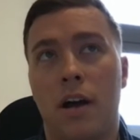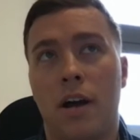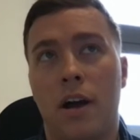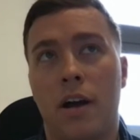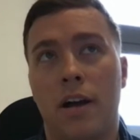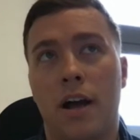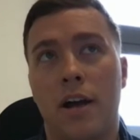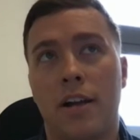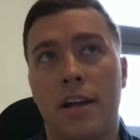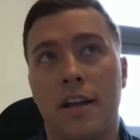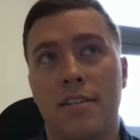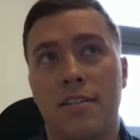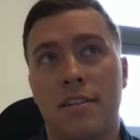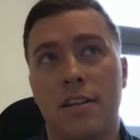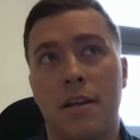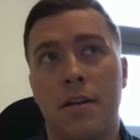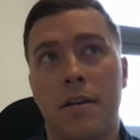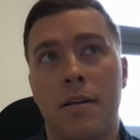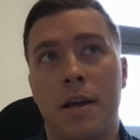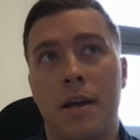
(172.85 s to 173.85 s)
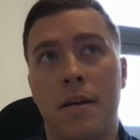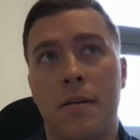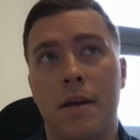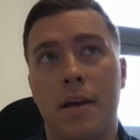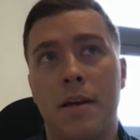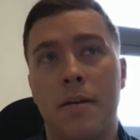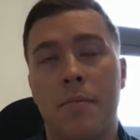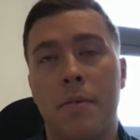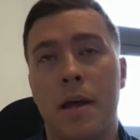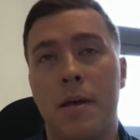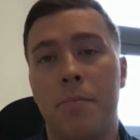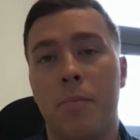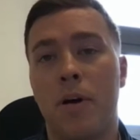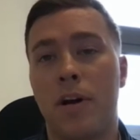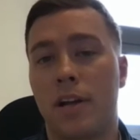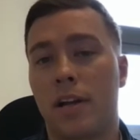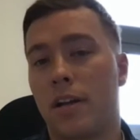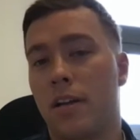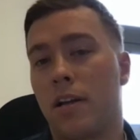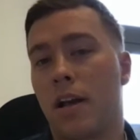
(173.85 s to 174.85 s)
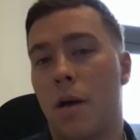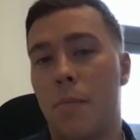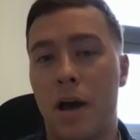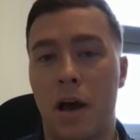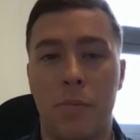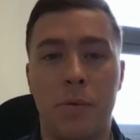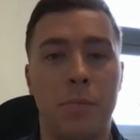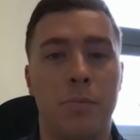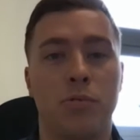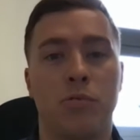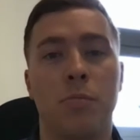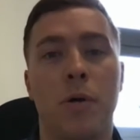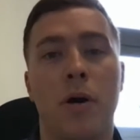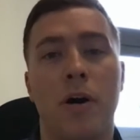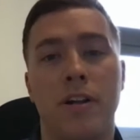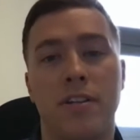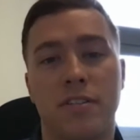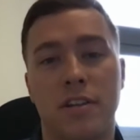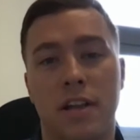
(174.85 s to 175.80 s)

I guess it might come out of people's minds.